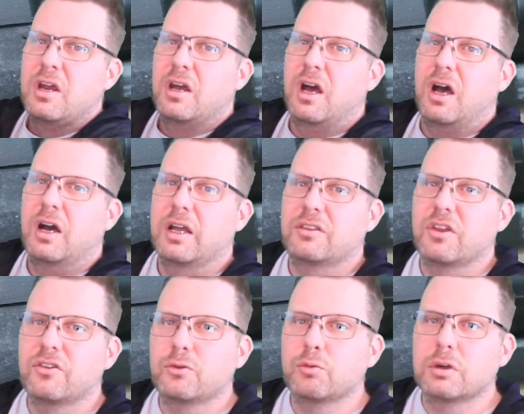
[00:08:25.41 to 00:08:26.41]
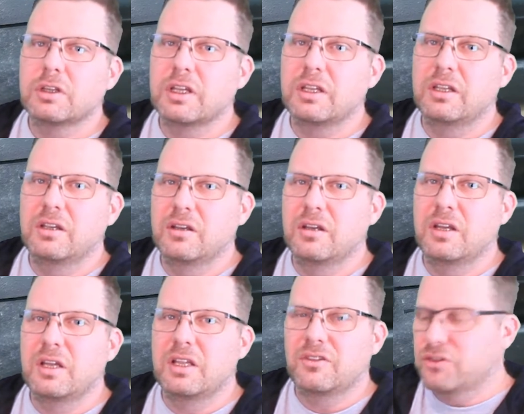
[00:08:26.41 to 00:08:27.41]

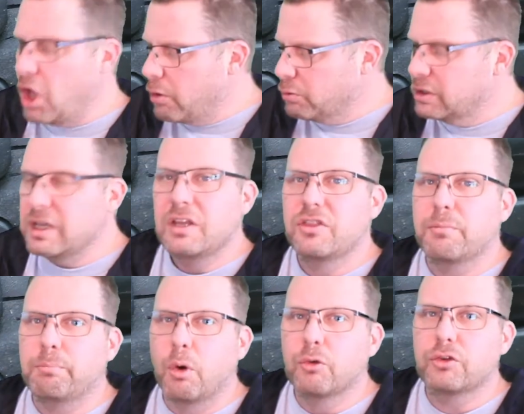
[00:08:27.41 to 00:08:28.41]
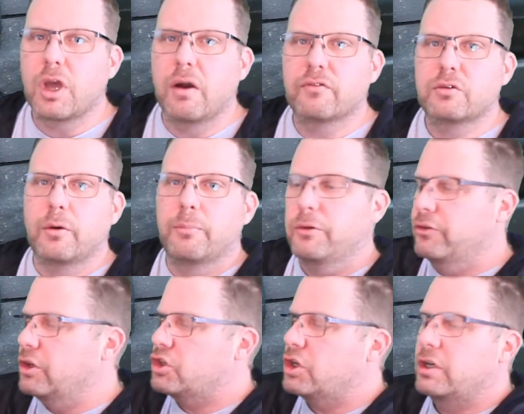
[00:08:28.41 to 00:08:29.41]
it's not really in the most comfortable
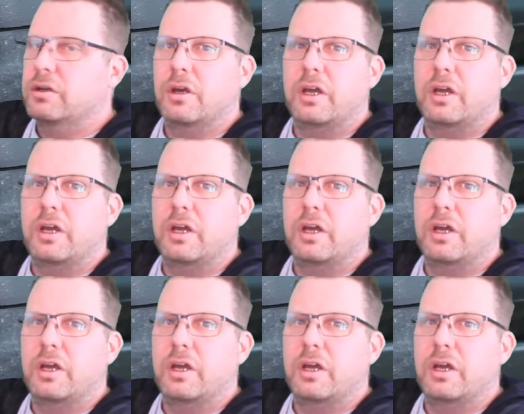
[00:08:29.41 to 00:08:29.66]
position.